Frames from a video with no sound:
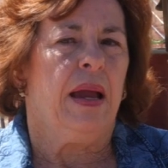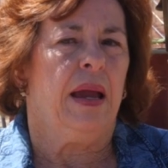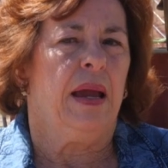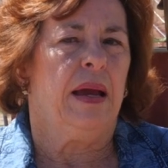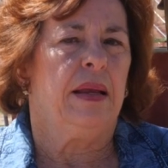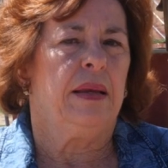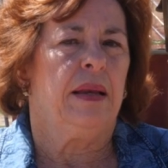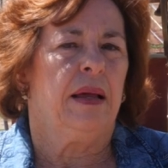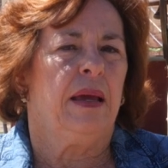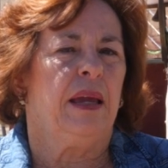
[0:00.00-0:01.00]

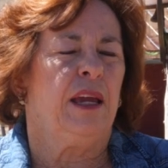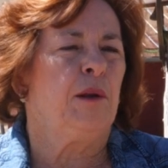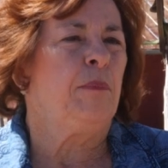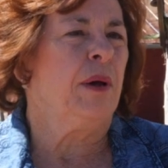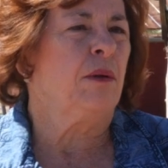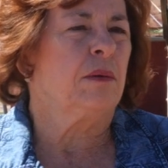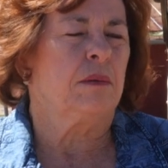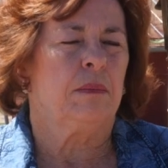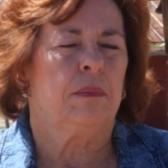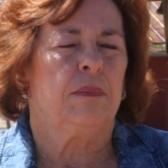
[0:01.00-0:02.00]
And he had built
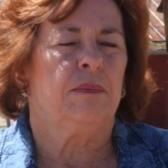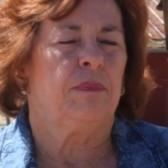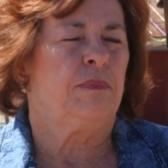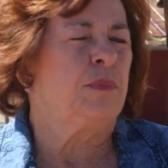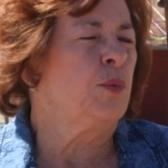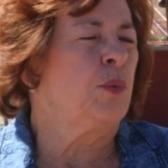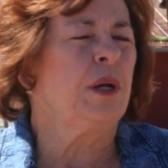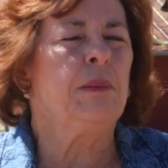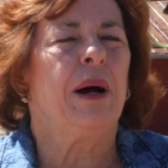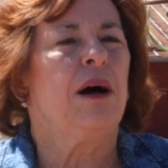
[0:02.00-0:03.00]

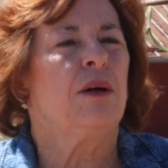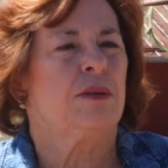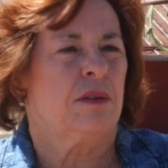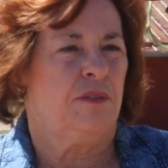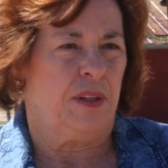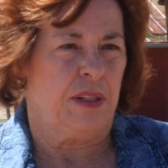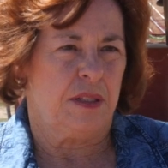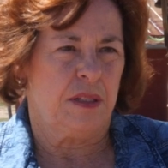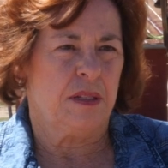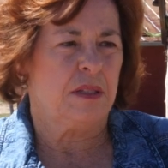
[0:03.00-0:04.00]
20 miles of
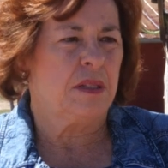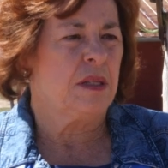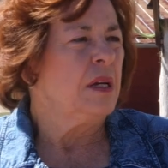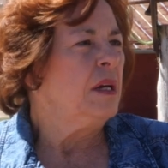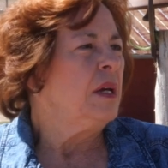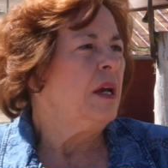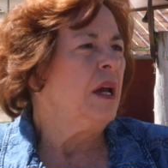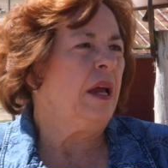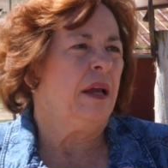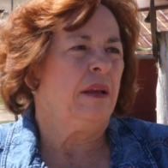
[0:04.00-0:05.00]
fences
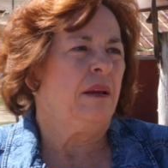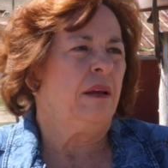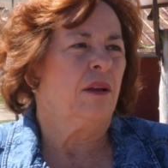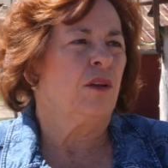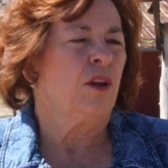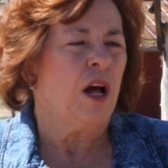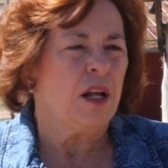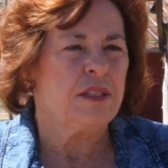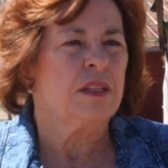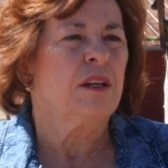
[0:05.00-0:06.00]
and
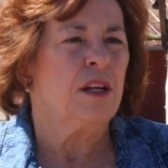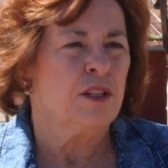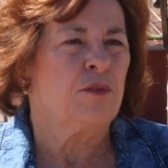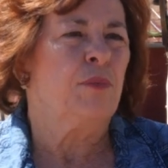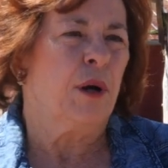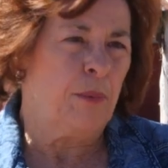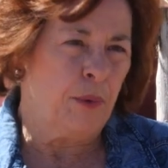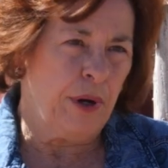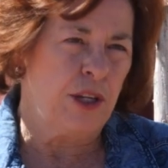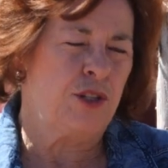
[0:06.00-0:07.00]
lots and lots of
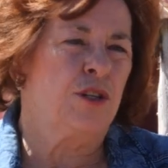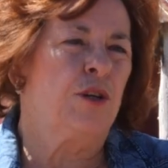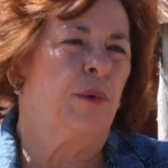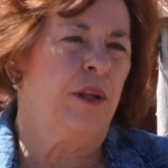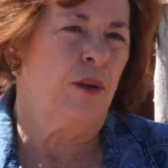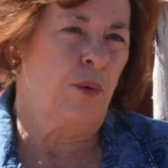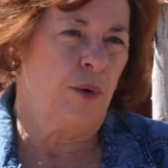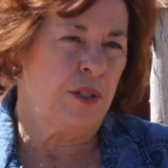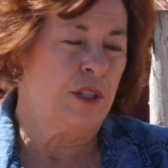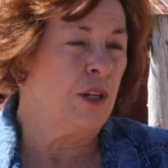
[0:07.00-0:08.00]
preparation to bring the
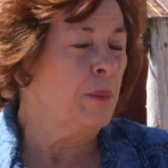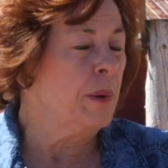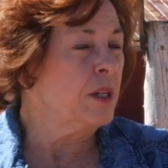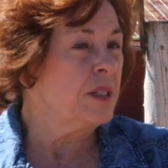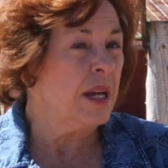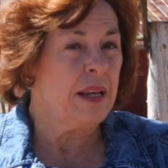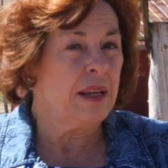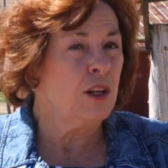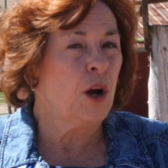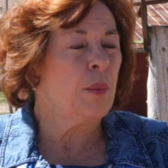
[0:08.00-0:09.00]
horses here because they
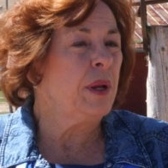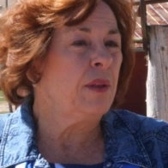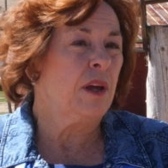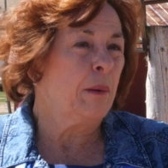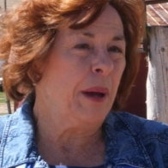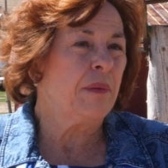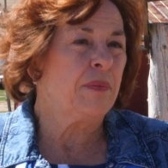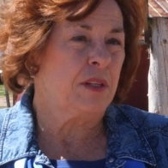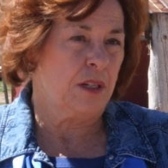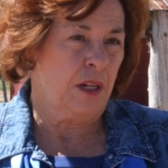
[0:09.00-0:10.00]
didn't know anything about
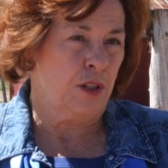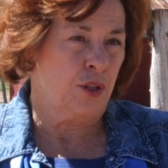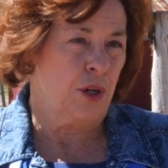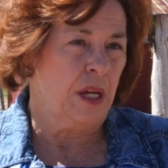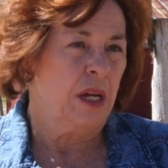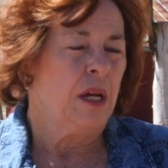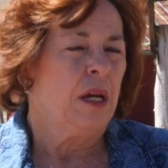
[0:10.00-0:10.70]
this country